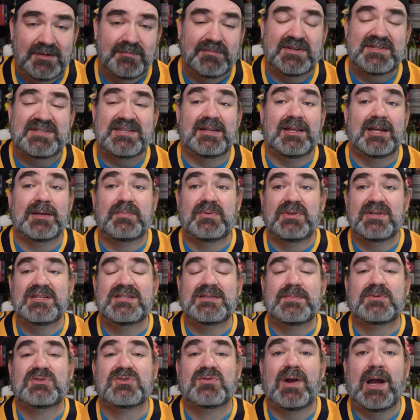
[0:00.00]
Please hit like, please
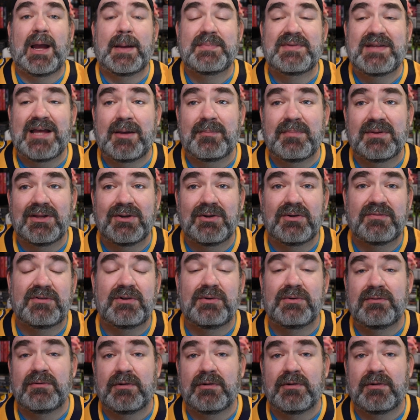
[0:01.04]
subscribe down below if you're